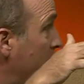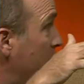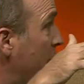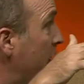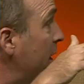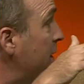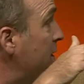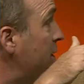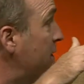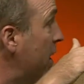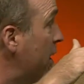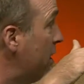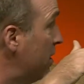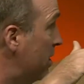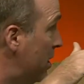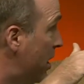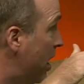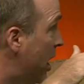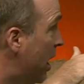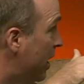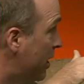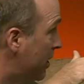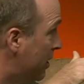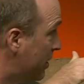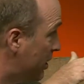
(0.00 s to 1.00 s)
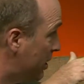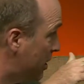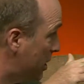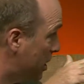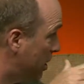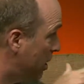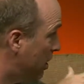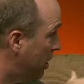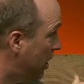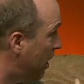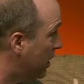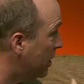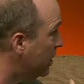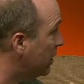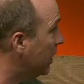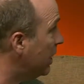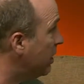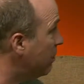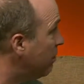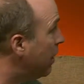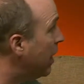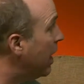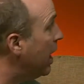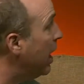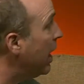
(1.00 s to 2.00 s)
that does not currently
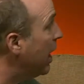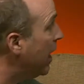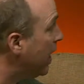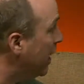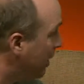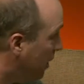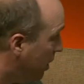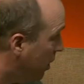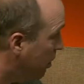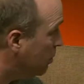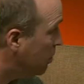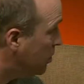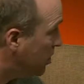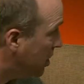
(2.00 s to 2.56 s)
buy home